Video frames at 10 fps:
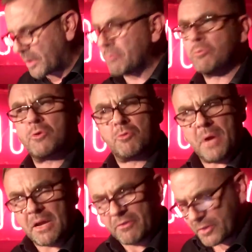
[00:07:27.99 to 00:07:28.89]
where it would
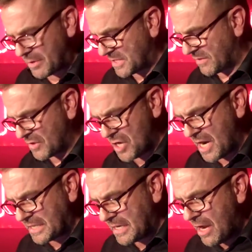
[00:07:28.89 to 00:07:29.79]
remain for the rest of the
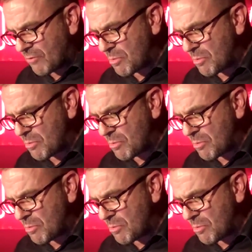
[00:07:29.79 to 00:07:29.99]
night,